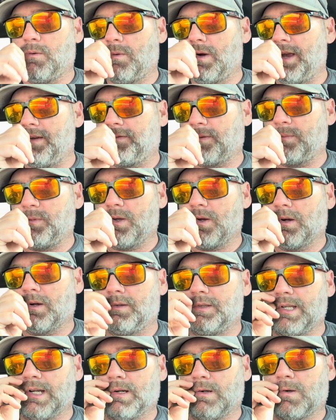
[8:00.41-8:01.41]
away from
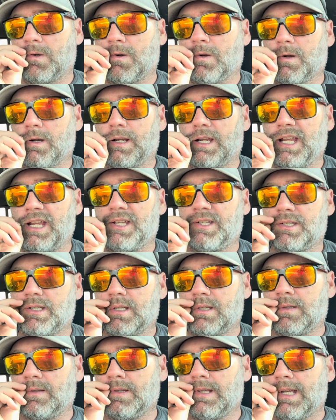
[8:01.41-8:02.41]
narrow
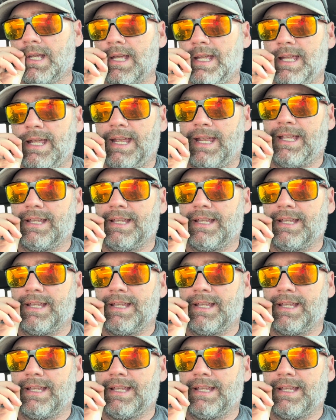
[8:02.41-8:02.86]
corrugation,